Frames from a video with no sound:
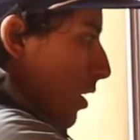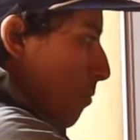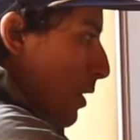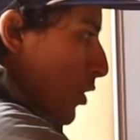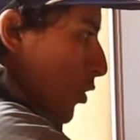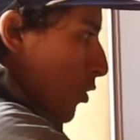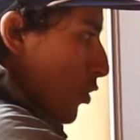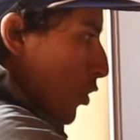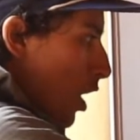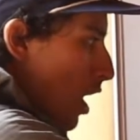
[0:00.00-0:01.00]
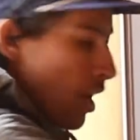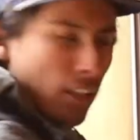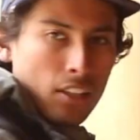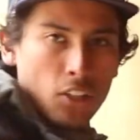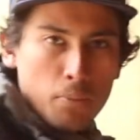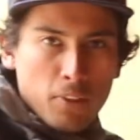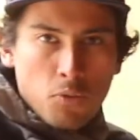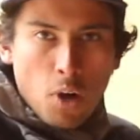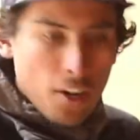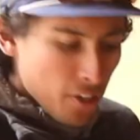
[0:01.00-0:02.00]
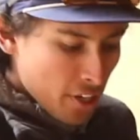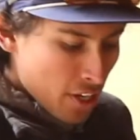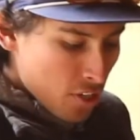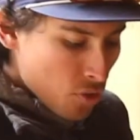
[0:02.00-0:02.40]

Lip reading: Make sure you draw a little bit of water in